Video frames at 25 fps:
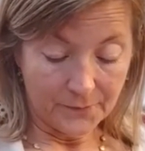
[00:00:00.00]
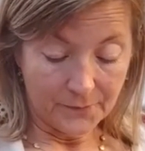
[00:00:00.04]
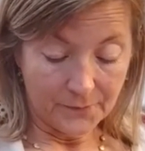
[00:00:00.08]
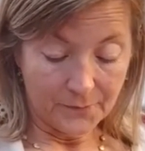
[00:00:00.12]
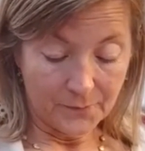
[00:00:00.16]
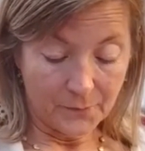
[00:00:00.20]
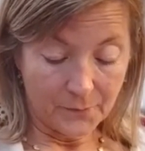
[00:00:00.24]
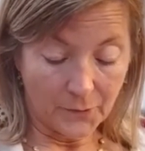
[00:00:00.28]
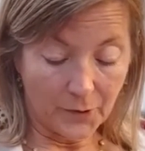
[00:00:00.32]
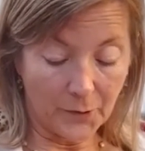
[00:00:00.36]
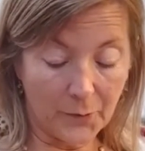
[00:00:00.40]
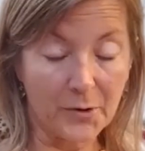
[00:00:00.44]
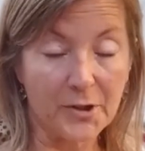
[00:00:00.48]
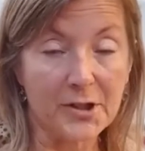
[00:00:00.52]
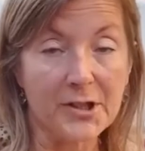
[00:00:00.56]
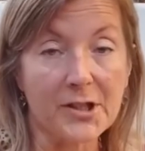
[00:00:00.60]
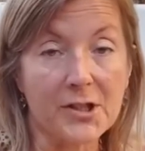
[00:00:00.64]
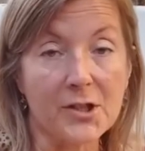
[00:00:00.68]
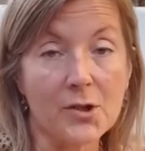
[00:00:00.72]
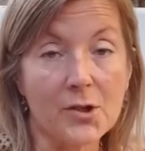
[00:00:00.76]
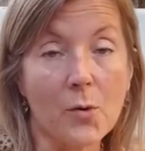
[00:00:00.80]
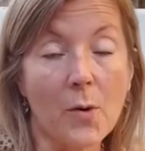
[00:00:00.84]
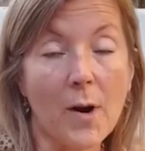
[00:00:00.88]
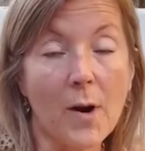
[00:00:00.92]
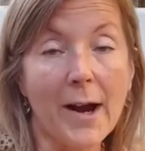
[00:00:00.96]
We were
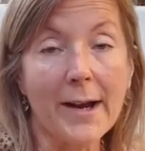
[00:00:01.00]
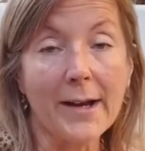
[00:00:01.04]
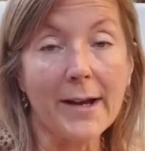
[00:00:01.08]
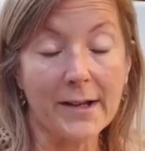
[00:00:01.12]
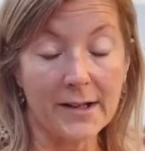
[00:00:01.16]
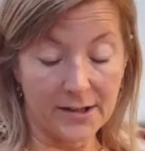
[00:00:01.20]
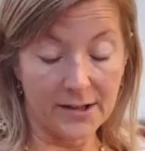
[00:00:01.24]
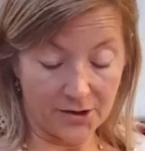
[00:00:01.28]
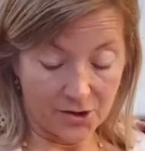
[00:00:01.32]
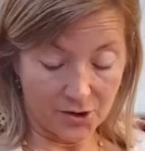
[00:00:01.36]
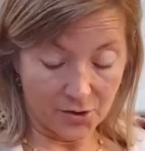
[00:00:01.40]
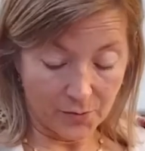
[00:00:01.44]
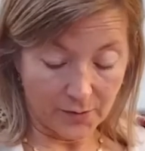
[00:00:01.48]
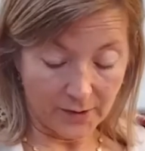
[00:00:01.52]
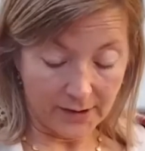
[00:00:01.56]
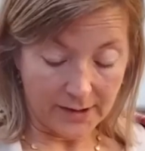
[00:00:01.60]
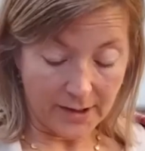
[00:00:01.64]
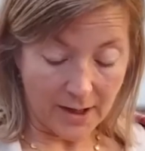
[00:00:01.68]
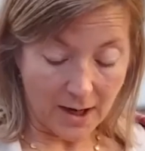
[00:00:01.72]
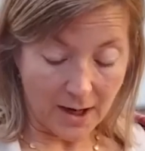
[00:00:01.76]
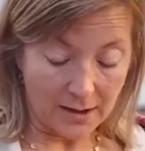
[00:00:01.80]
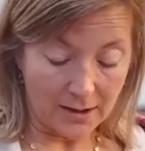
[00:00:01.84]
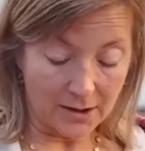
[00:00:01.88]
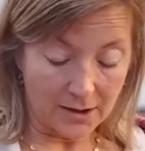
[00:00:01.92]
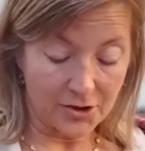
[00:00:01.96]
disquieted to
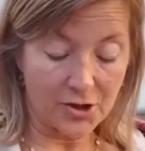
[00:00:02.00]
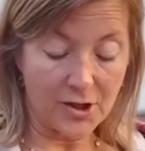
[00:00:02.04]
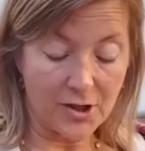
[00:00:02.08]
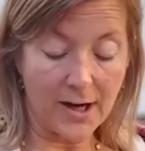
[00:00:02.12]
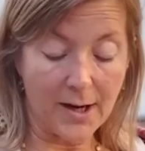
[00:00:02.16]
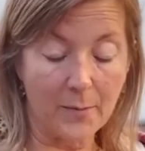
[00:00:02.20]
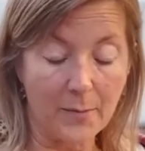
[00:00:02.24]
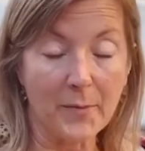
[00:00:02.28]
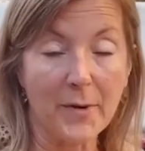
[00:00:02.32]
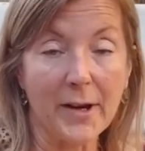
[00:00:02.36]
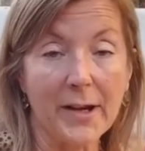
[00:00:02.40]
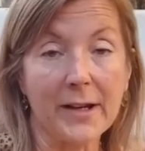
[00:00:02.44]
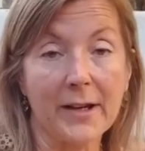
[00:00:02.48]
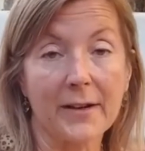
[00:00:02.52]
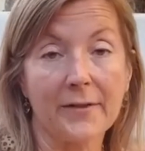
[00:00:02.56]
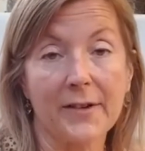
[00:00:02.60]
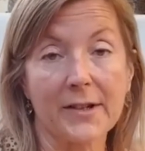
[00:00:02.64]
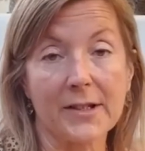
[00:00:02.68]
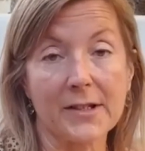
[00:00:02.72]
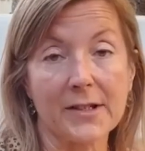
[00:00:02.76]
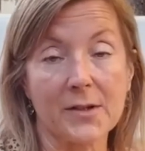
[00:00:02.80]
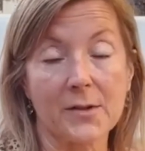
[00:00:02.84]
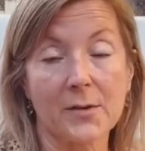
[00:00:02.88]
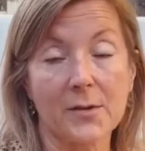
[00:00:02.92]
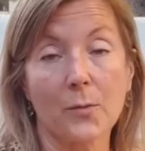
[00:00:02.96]
acknowledge how many of
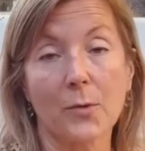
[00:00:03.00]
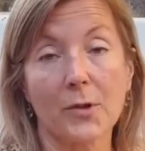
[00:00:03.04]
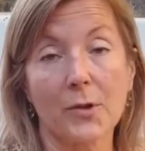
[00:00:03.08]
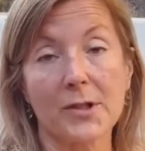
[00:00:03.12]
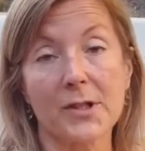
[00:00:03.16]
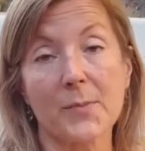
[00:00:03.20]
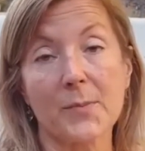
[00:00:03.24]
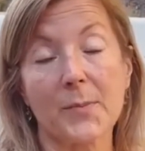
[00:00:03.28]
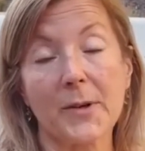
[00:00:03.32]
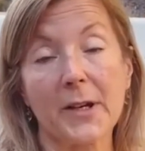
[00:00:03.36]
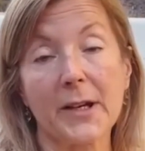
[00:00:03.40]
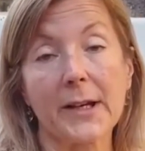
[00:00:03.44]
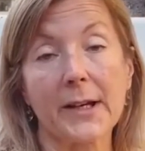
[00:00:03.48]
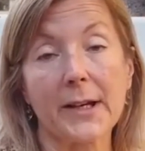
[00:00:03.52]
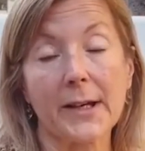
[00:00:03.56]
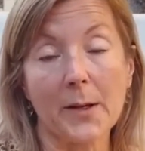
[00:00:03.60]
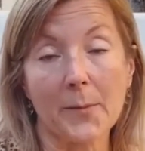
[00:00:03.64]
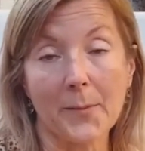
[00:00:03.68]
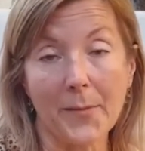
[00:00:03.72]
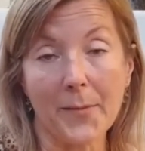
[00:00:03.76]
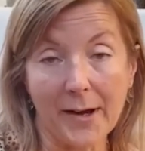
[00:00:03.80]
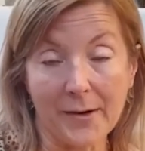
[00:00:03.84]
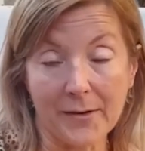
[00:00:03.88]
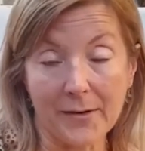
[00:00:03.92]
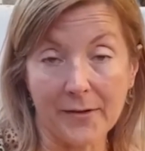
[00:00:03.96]
us were speaking
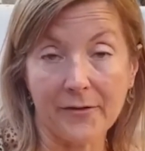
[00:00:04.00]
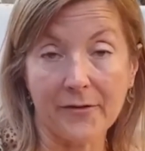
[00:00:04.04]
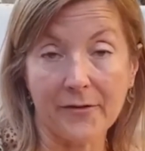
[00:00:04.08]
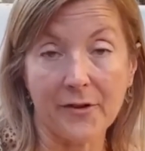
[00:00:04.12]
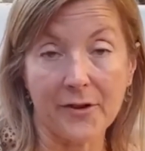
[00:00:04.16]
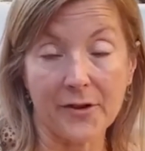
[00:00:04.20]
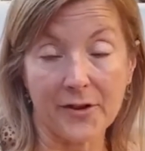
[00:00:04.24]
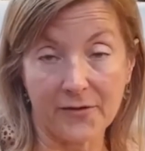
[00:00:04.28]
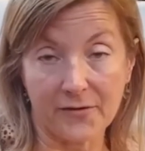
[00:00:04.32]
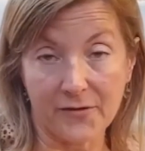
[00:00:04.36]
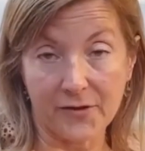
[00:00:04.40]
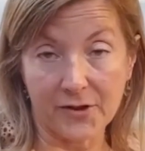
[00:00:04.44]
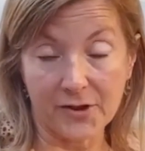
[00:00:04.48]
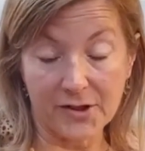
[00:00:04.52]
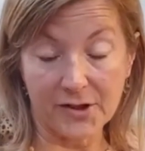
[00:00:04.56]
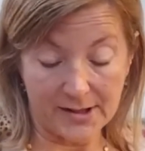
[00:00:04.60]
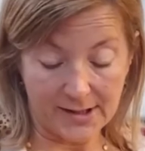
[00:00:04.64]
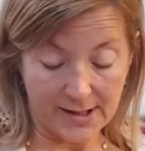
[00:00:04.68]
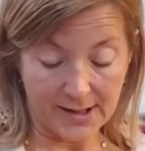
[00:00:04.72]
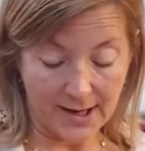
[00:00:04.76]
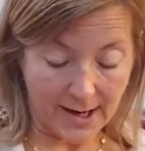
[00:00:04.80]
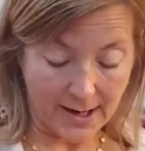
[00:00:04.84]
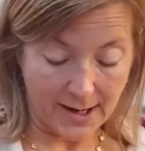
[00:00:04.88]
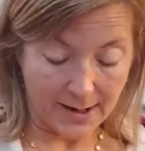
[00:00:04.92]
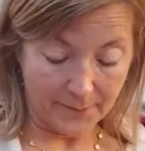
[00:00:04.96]
about it for the first
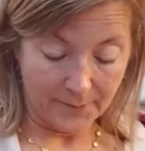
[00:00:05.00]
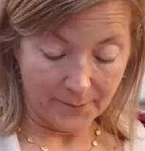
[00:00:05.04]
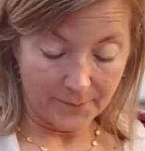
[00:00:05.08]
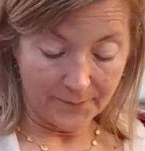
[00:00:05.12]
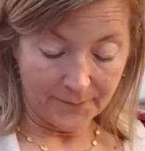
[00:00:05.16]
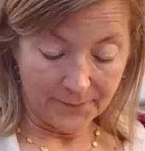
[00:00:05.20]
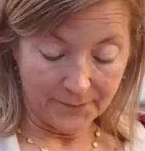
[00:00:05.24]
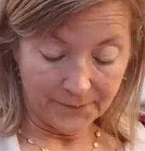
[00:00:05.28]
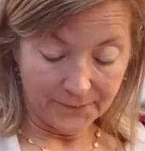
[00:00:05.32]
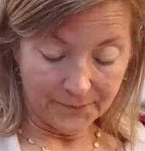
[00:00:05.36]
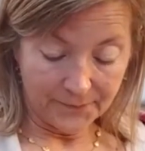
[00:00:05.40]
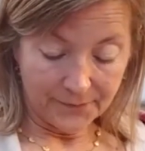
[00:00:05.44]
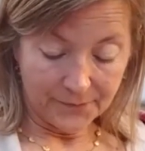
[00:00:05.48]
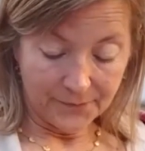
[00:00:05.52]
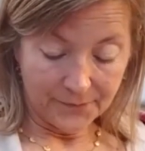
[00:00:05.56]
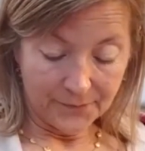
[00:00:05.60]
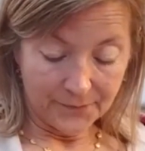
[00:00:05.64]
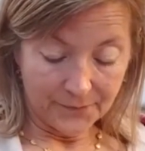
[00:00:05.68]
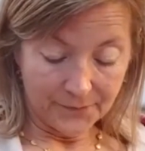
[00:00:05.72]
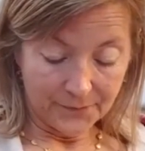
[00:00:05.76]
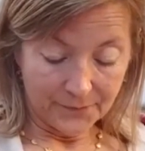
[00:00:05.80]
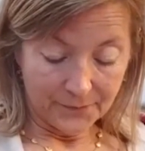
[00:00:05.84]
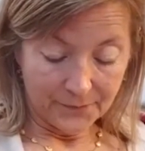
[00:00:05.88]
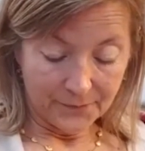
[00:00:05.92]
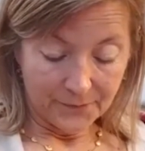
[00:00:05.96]
time.
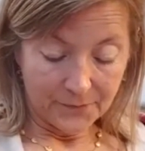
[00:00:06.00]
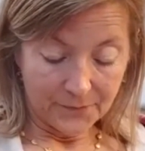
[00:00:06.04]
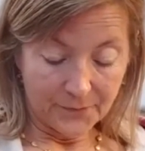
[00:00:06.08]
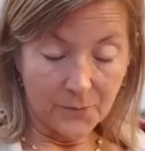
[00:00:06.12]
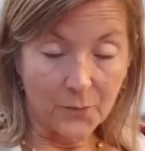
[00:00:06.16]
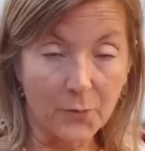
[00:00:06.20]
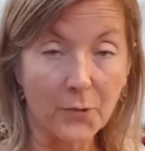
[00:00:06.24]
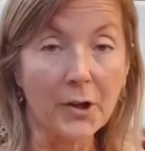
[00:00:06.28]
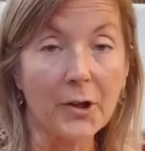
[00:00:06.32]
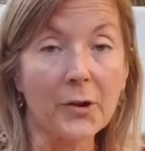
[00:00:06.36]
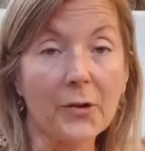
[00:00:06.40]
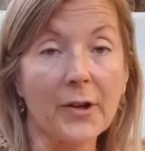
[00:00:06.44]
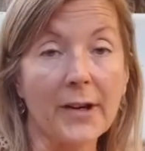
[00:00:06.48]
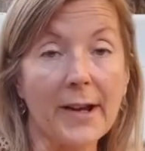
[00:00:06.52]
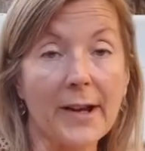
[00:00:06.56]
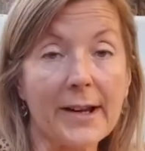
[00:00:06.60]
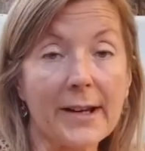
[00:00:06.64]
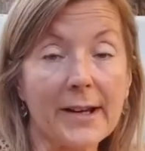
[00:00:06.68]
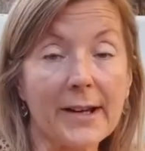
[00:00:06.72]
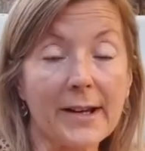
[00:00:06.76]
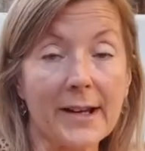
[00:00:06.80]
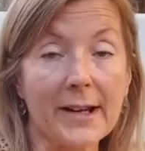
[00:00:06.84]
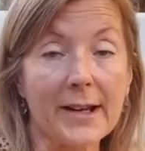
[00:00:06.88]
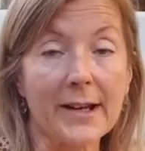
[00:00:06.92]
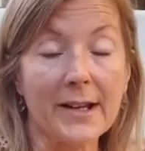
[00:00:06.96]
We
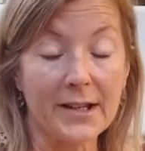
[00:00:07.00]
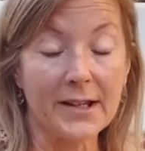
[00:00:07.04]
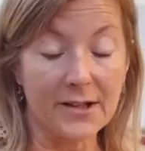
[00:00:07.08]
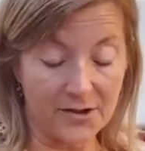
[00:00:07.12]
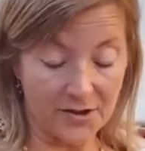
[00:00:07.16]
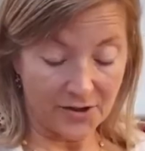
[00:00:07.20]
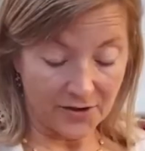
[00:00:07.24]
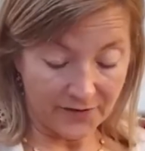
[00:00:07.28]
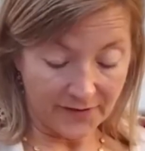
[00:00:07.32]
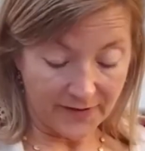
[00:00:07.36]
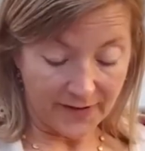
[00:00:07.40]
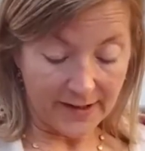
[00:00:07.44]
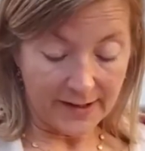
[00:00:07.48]
created an interfaith